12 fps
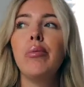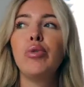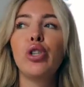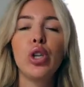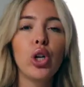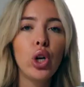
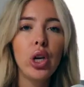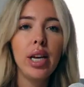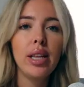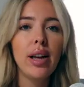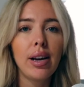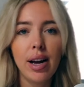
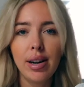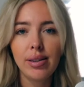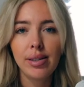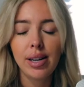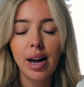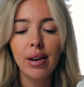sugary, that kind of
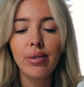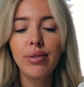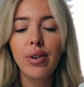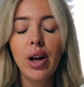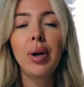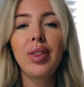
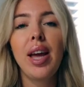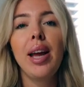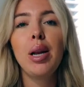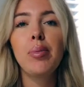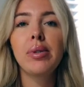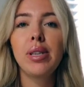stuff. But the
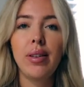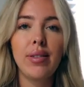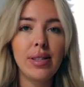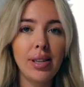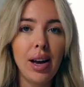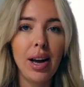80% of
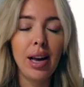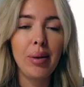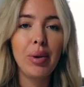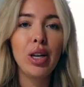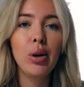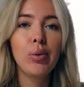the
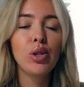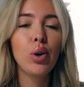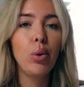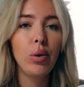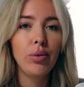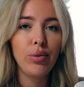time, you know, it's
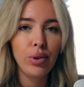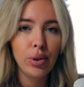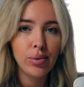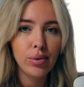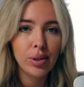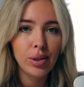whole
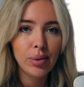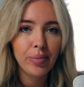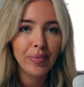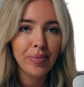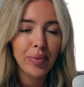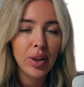foods.
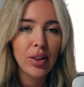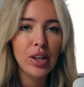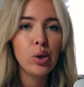The